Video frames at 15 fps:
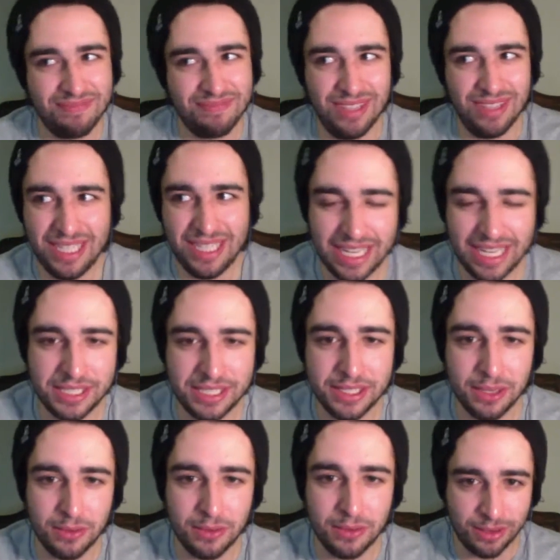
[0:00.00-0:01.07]
like a
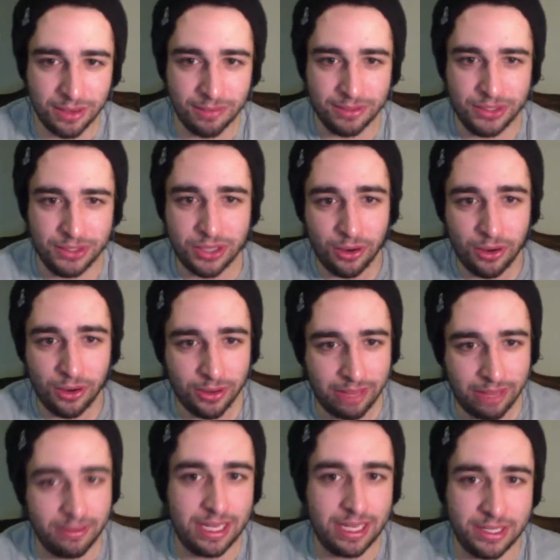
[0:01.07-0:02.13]
slower song with just her
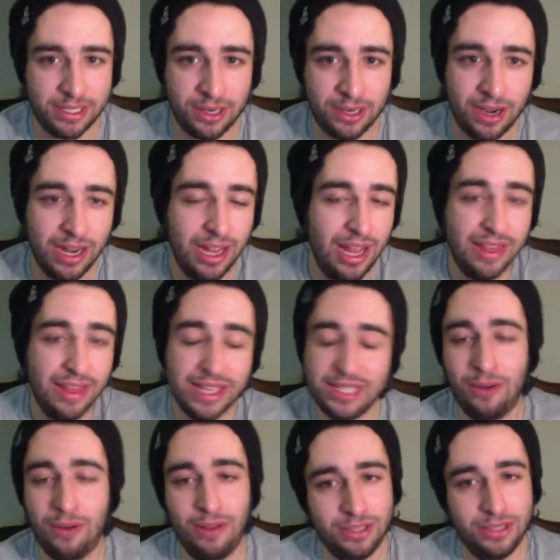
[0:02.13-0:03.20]
with guitar. That's
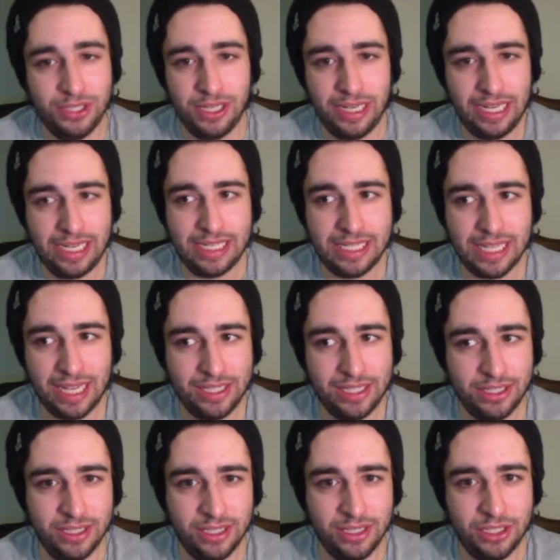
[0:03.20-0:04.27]
all she needs.
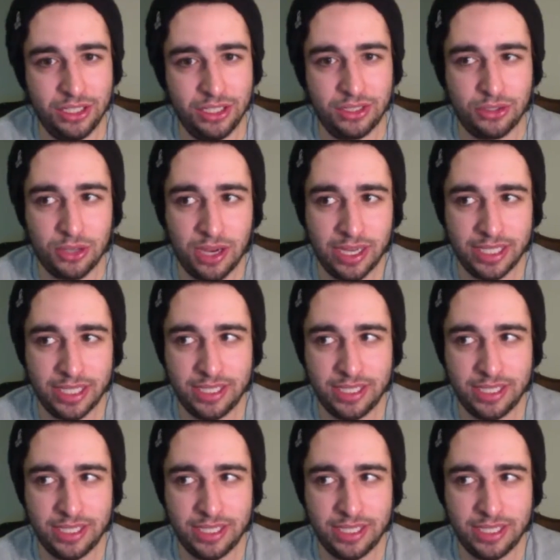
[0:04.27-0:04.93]
She's trying to do